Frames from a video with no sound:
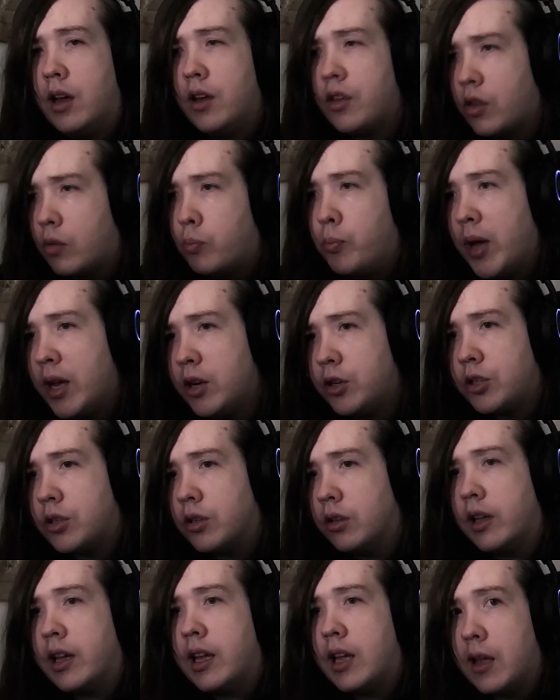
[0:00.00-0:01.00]

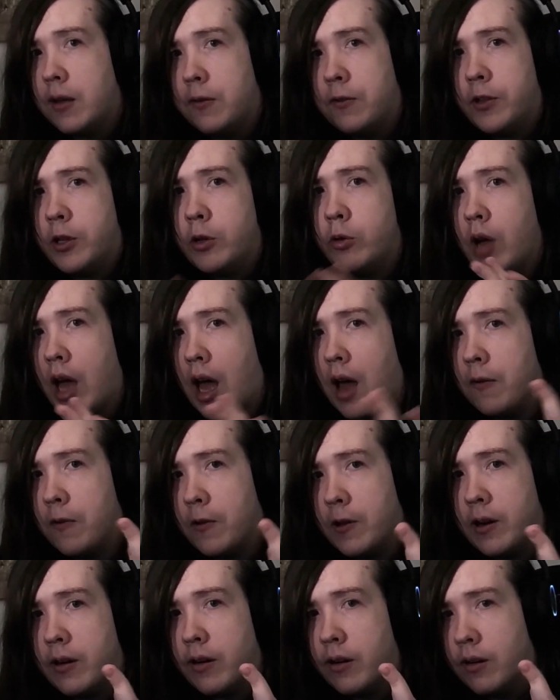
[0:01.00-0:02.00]
Especially if you have
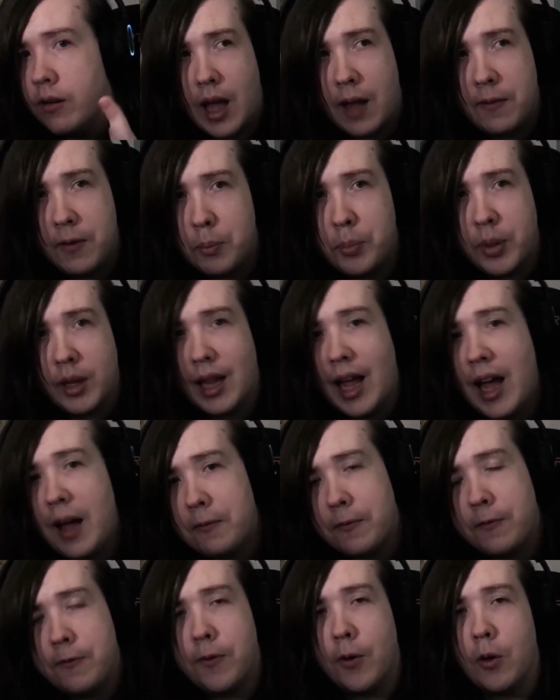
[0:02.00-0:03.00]
a
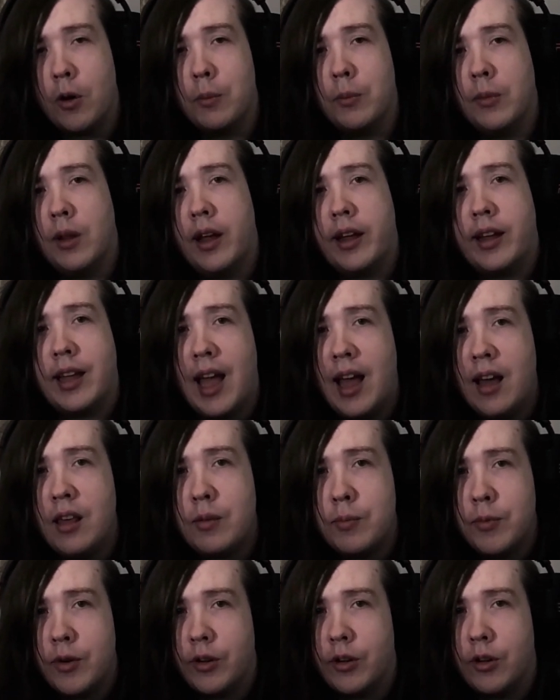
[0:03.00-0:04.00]
platform like
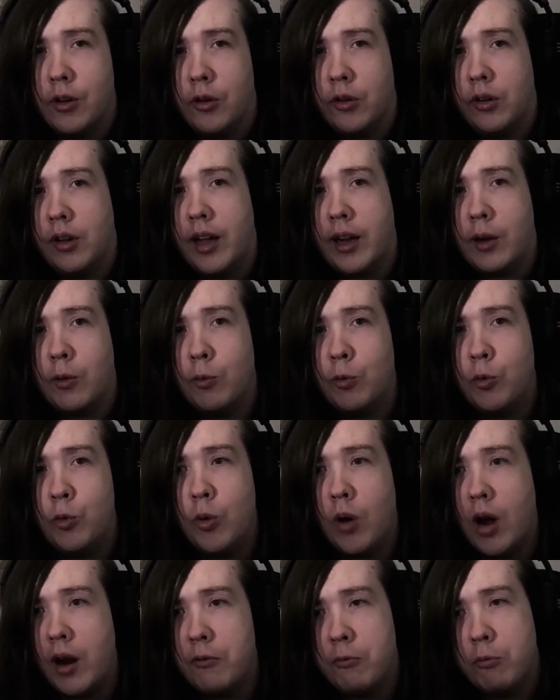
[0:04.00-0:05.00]
Asmongold, like
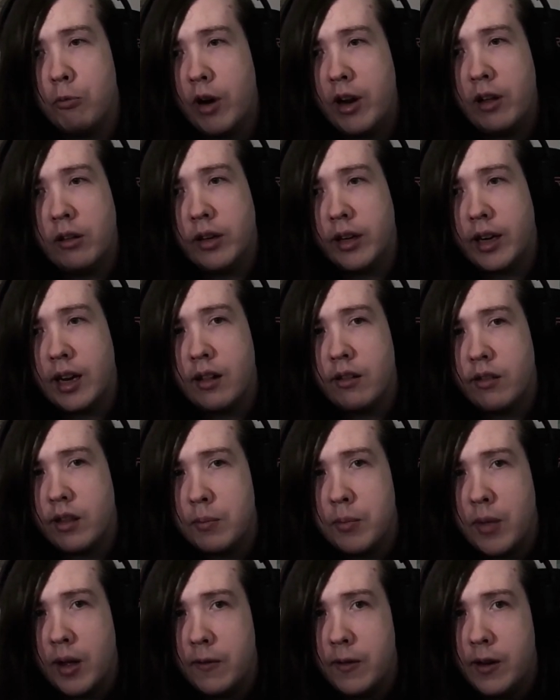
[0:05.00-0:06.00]
who I railed against
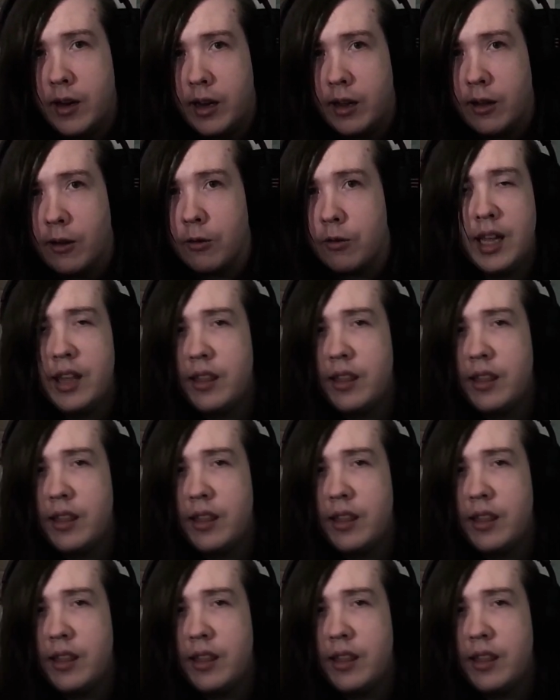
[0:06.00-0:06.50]
in my videos.